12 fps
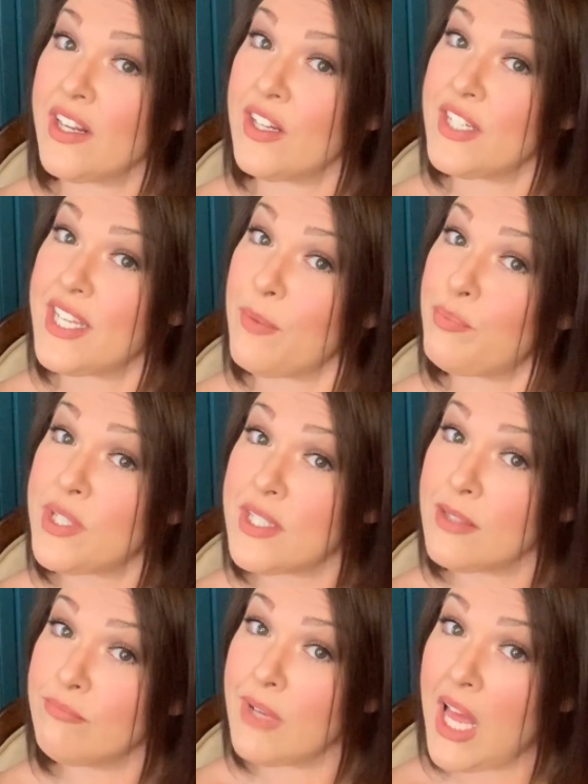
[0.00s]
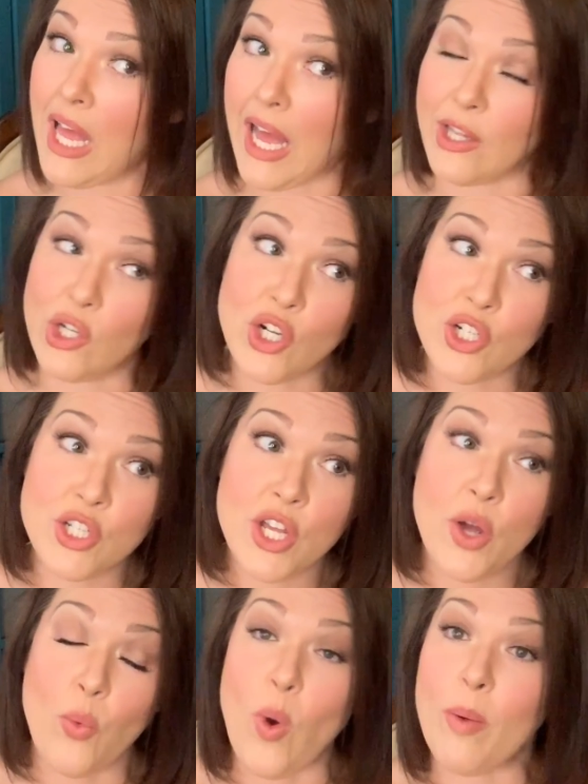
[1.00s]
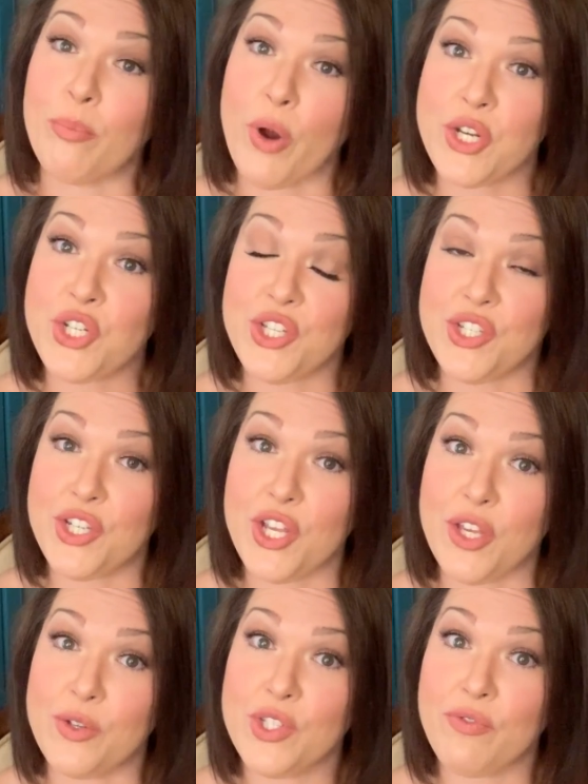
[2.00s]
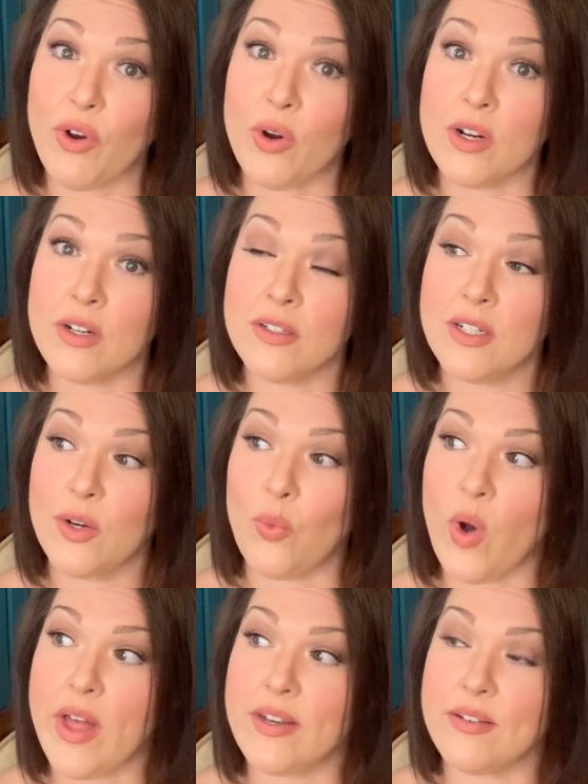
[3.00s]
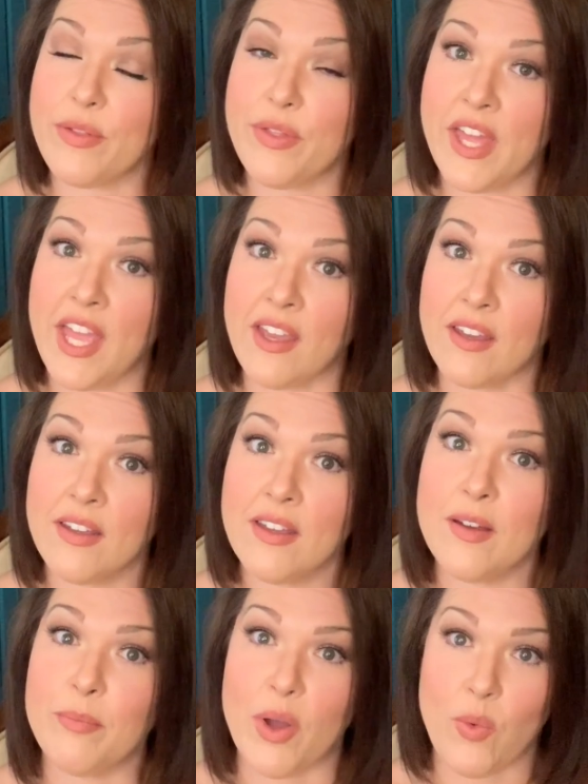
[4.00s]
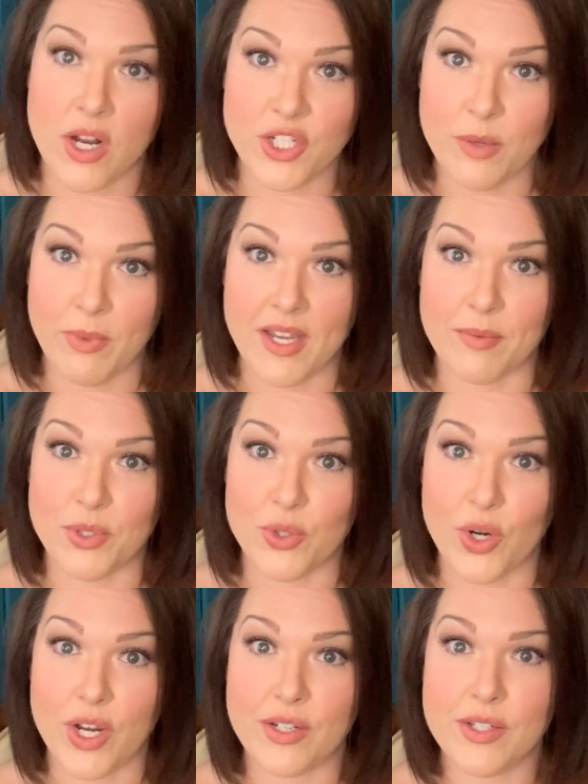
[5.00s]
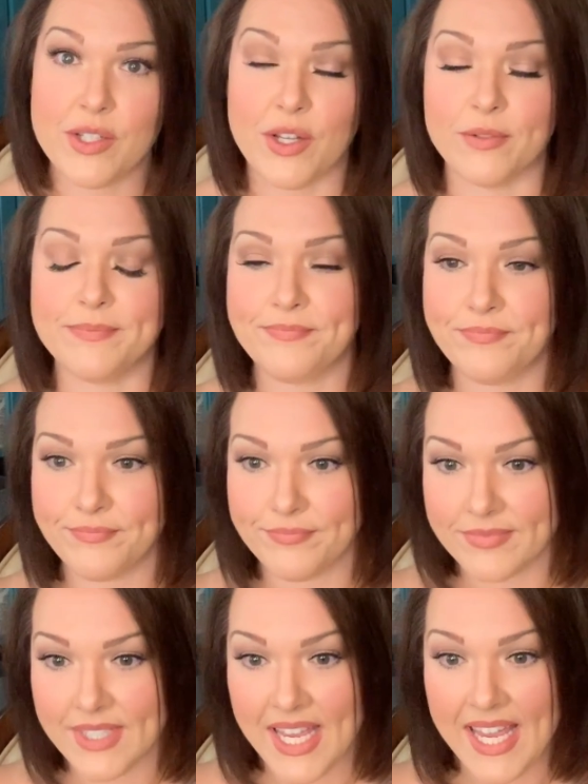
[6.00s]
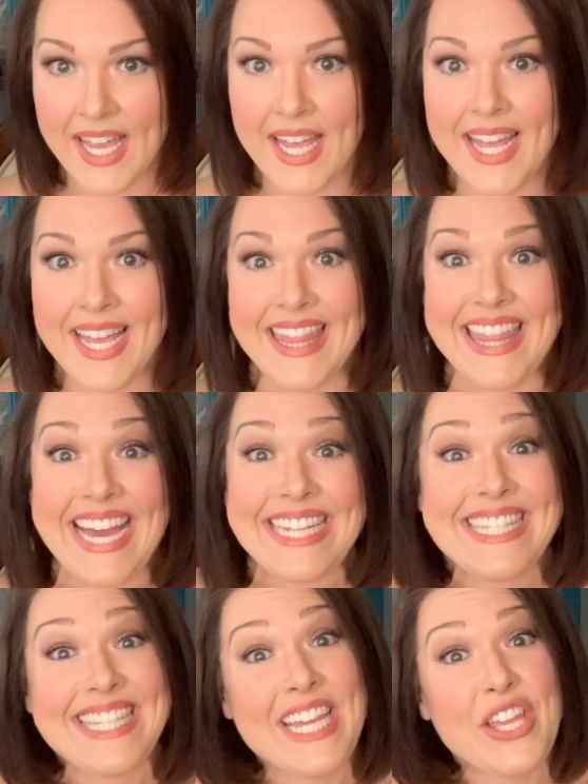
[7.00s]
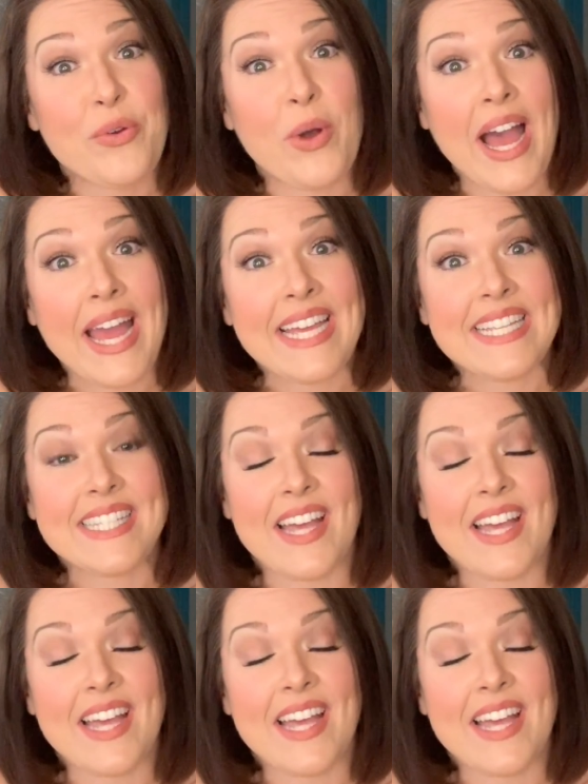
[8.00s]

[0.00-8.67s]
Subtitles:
of good tips. I learned what brushes to use for what thing by watching makeup tutorials. So that's it, you guys.